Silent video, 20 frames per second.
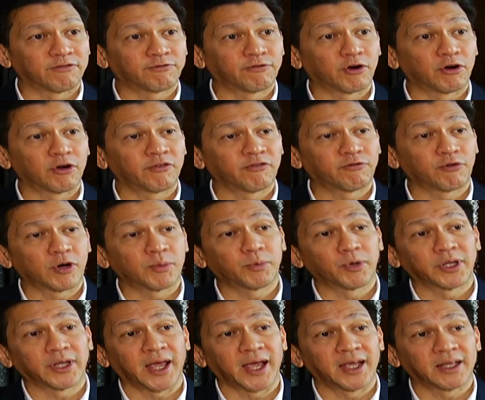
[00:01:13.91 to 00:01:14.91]

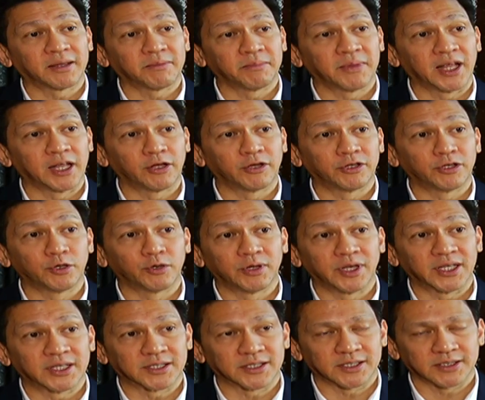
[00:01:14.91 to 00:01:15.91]
4.8 million
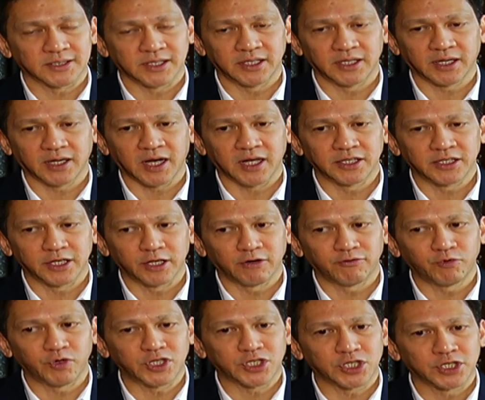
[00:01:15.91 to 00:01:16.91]
units in the country, of
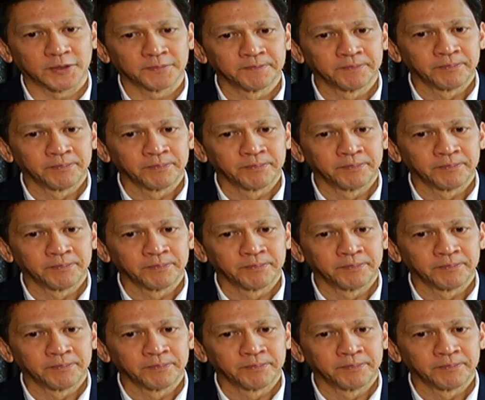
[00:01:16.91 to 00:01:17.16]
which